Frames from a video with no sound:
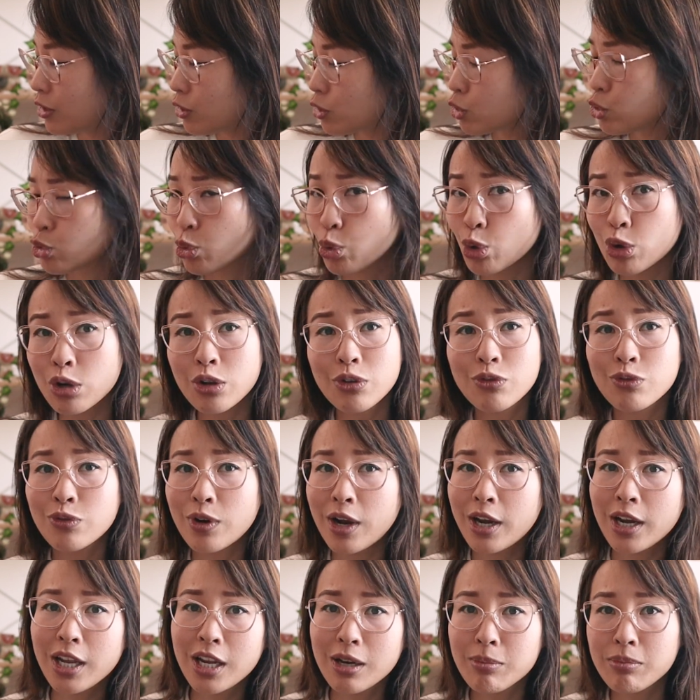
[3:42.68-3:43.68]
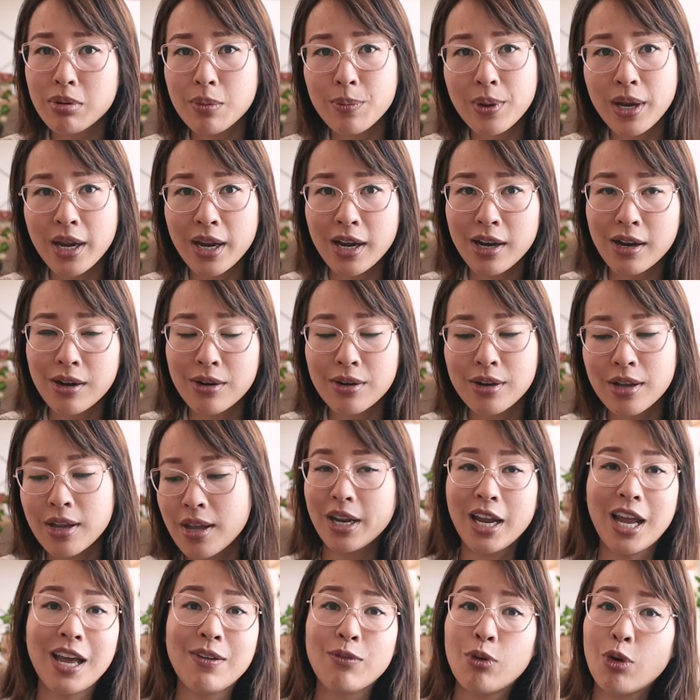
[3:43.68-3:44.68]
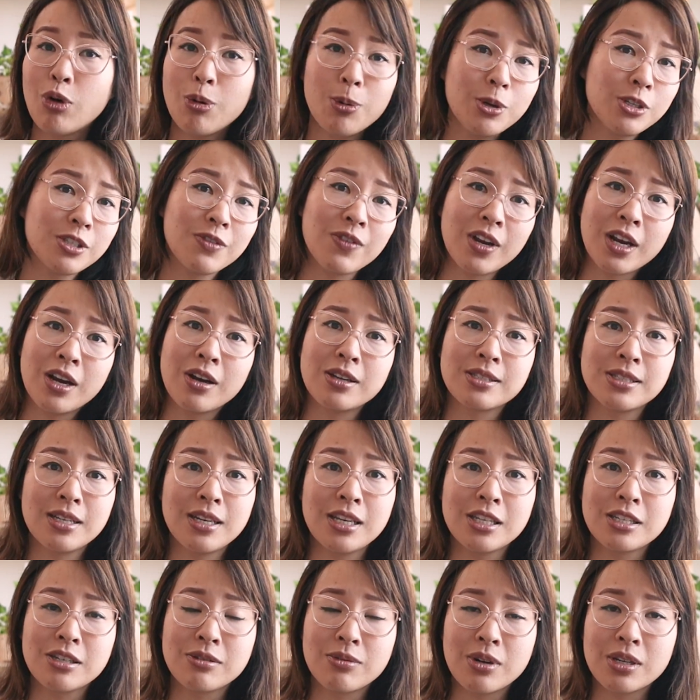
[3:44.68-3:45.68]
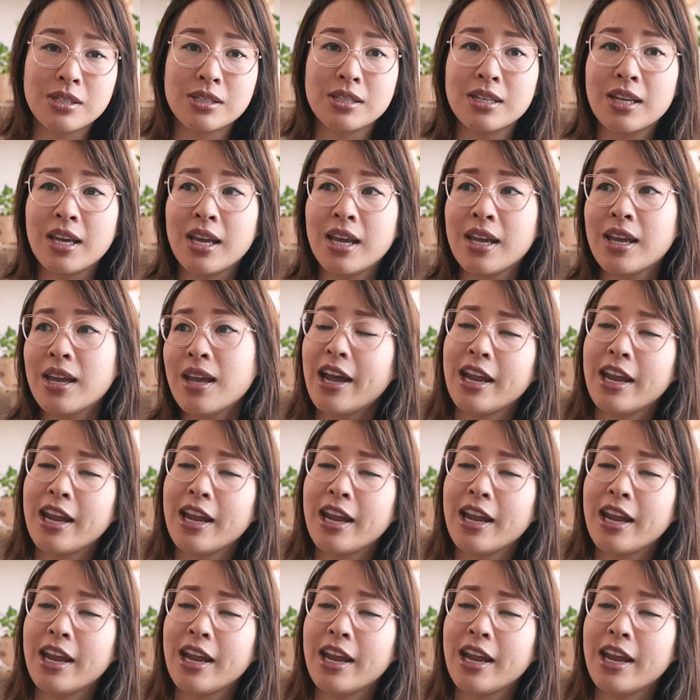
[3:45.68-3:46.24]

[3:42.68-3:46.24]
sort of ready and prepared, but I have a whole bunch of errands I need to run today.